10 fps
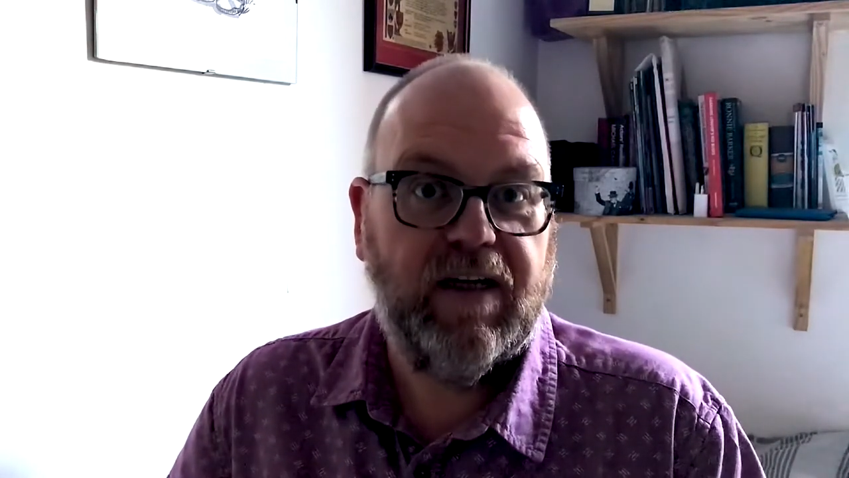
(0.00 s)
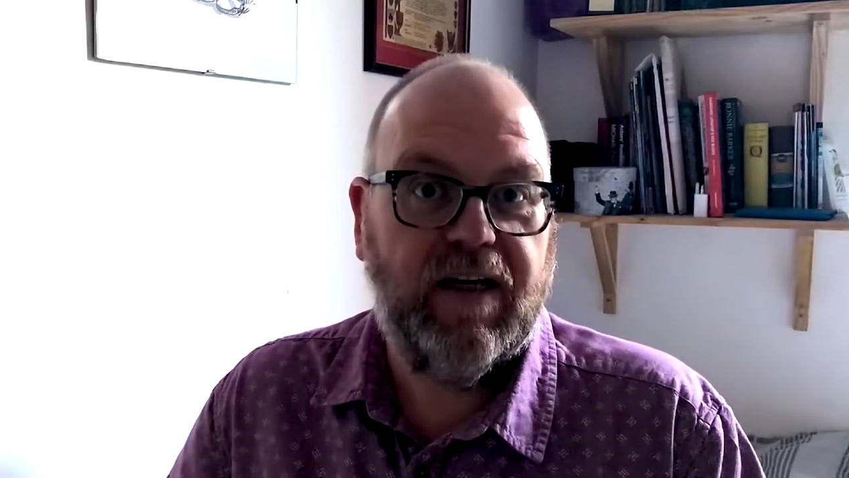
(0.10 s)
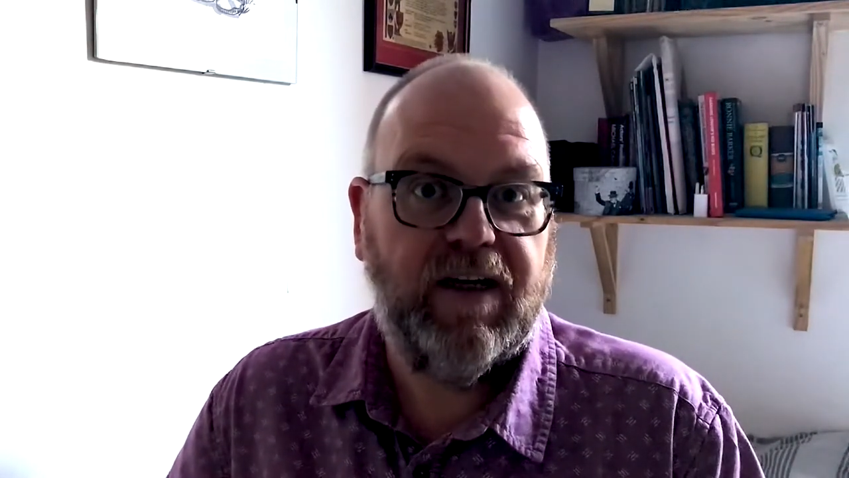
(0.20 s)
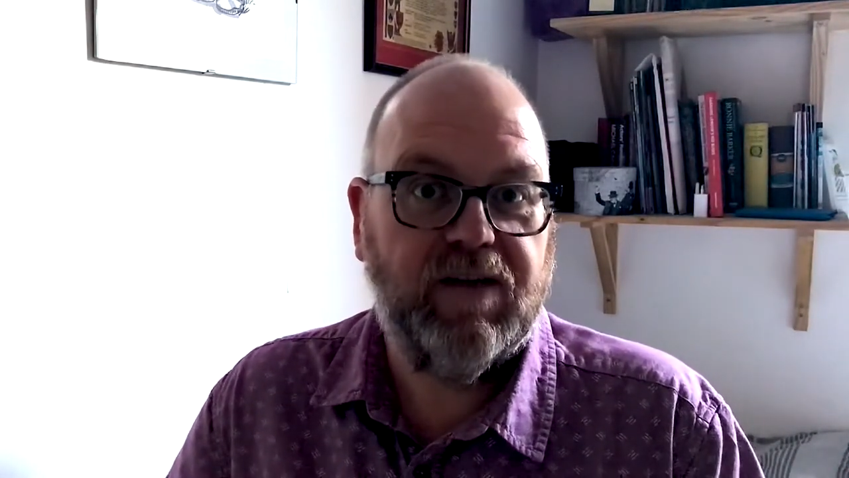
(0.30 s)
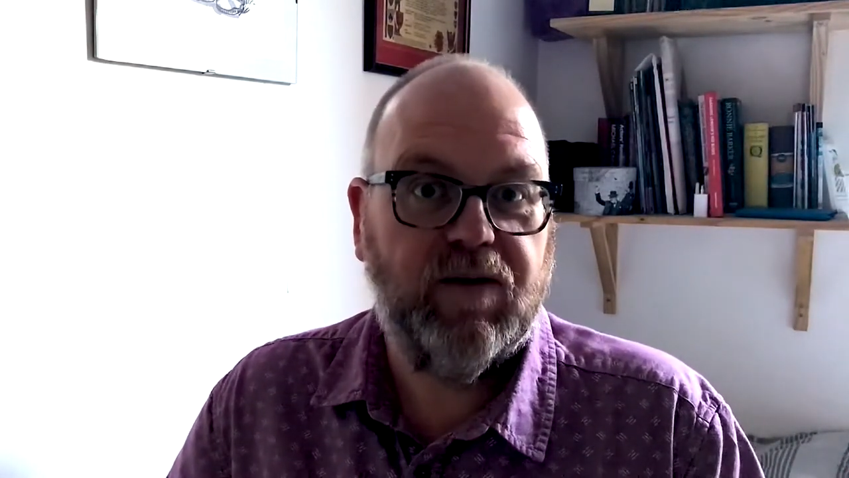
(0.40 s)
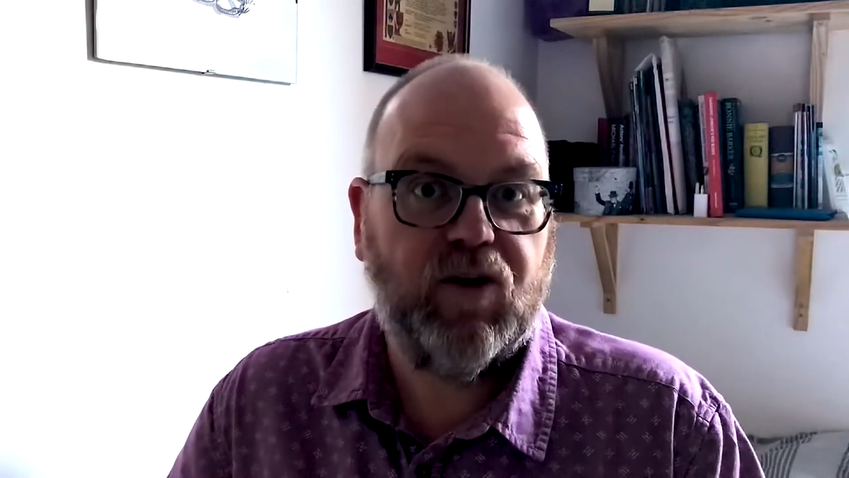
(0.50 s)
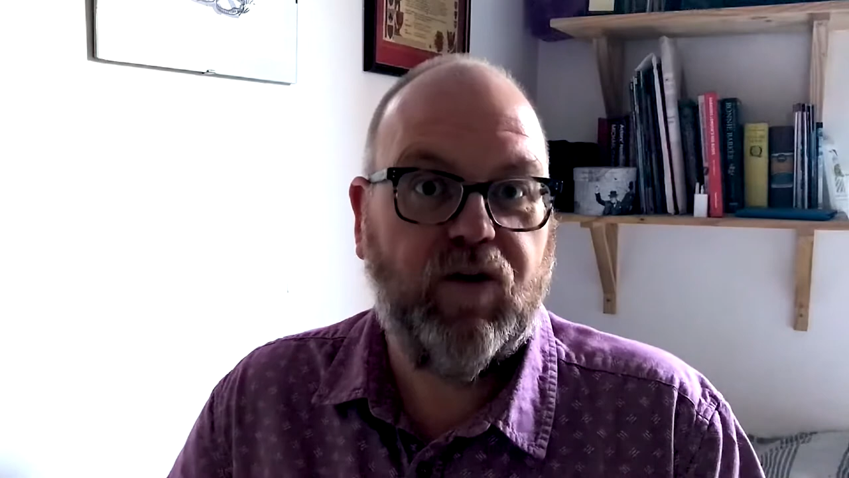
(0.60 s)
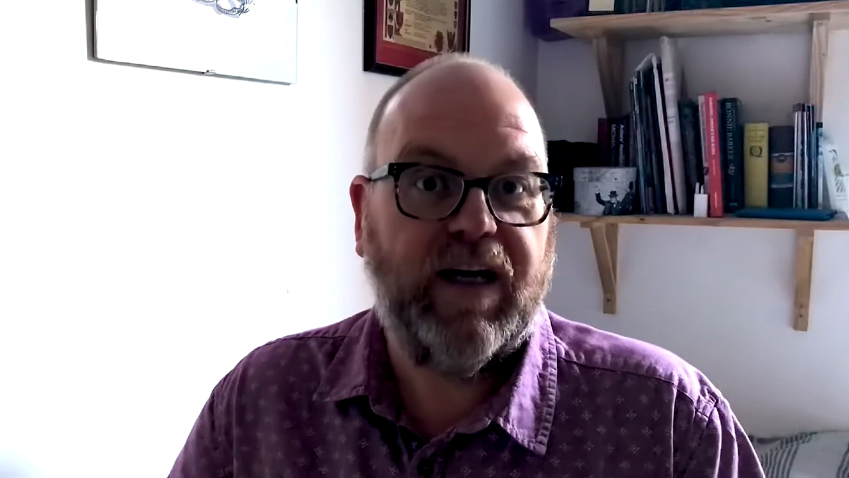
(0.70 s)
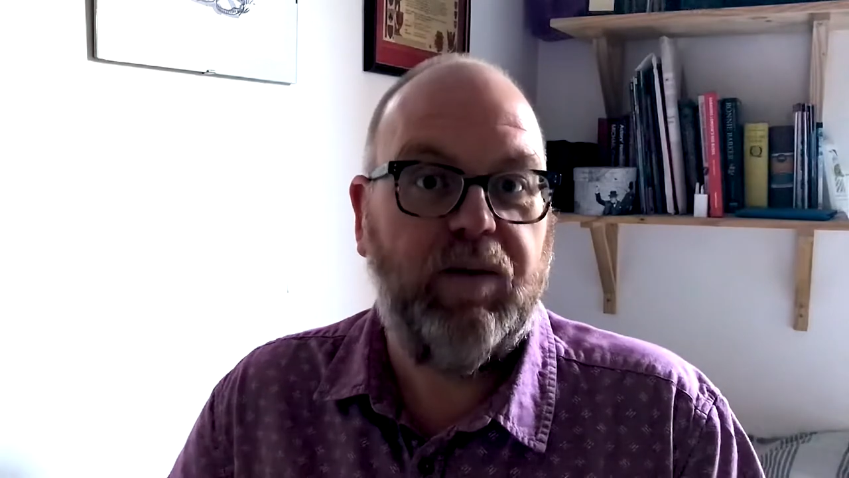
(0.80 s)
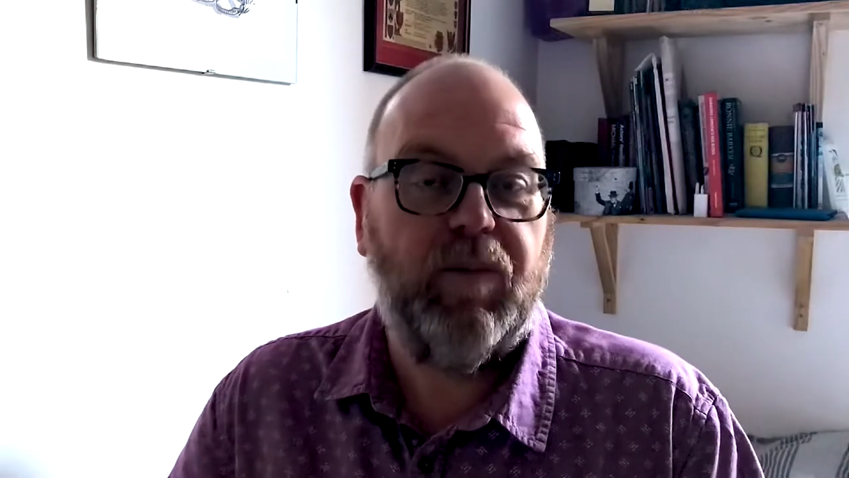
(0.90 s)
in
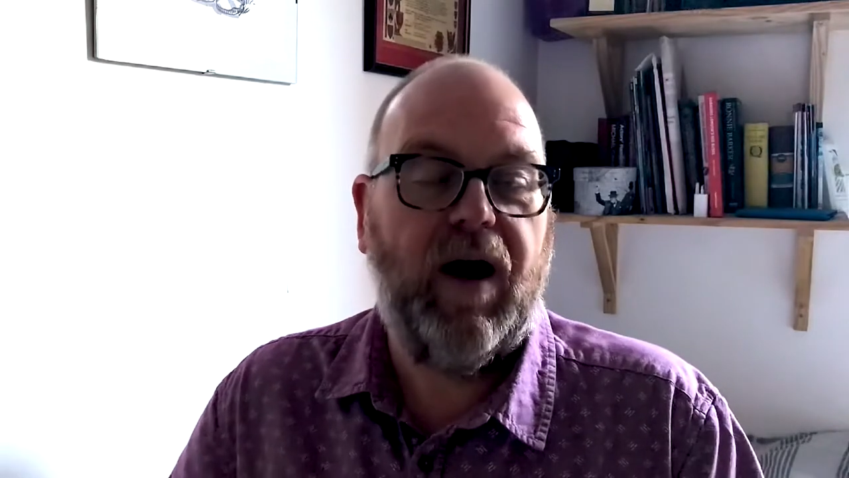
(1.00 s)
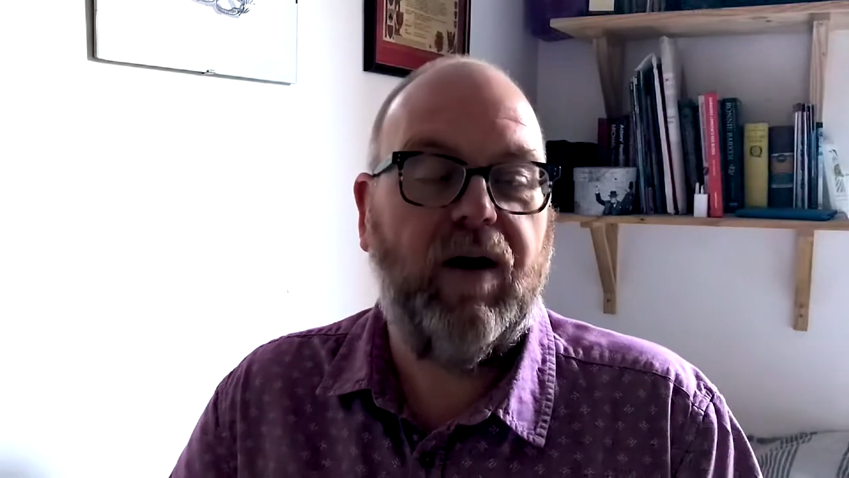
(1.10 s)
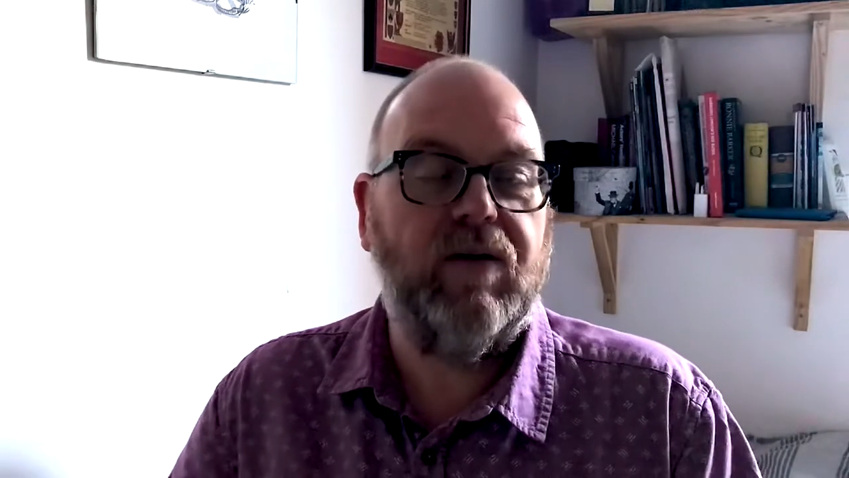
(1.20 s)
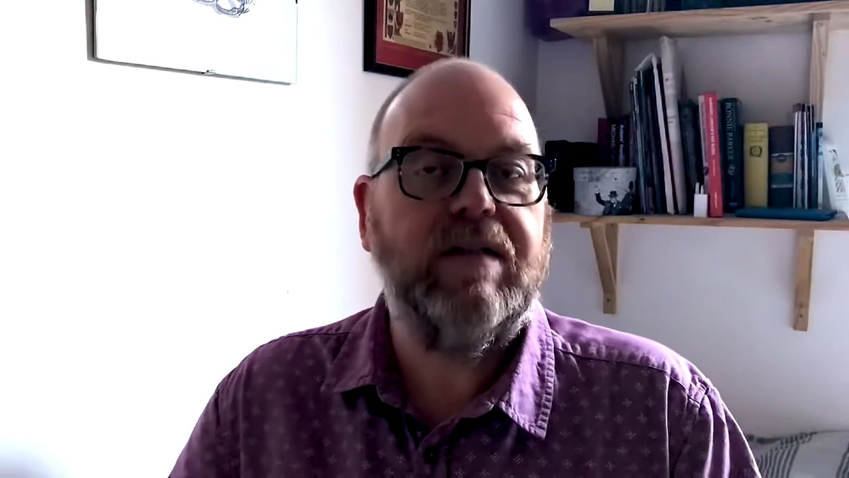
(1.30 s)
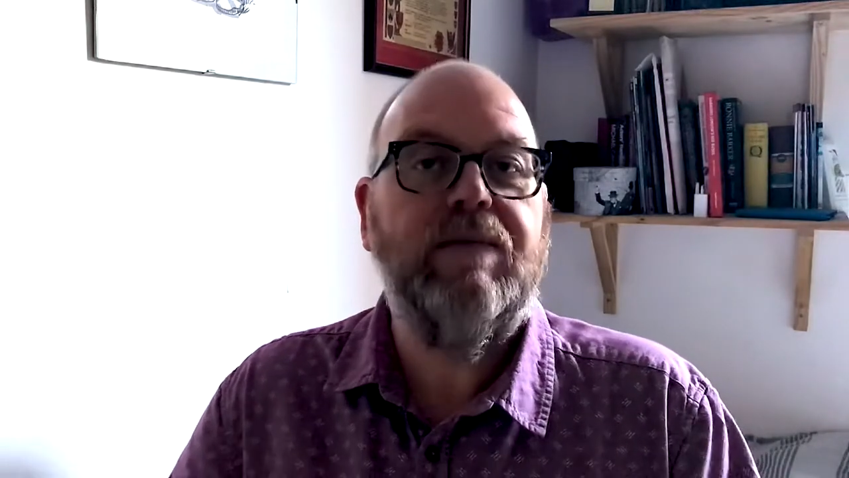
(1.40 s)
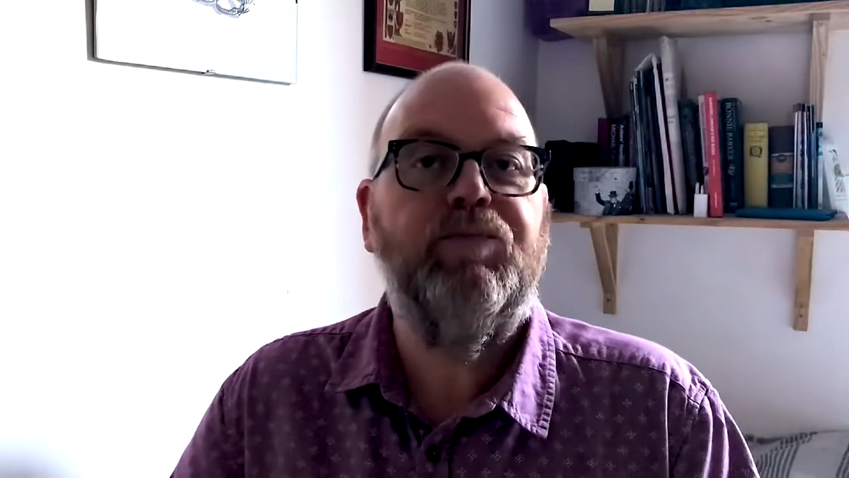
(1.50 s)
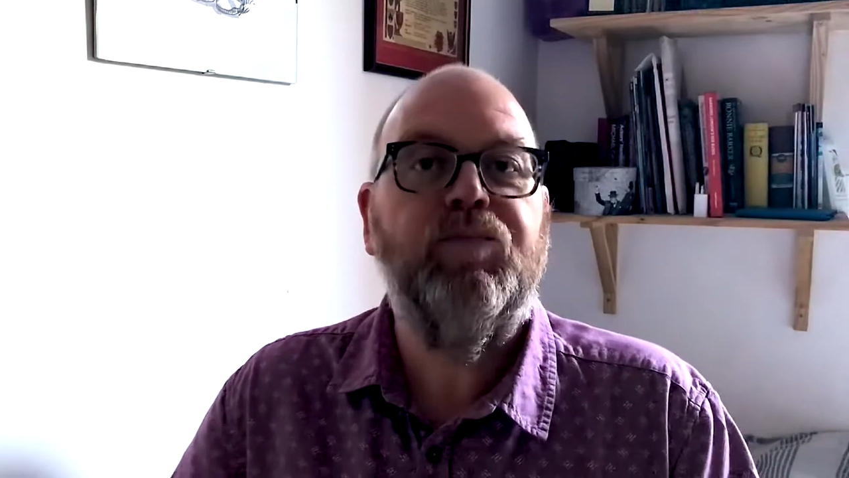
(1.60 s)
cricket parlance.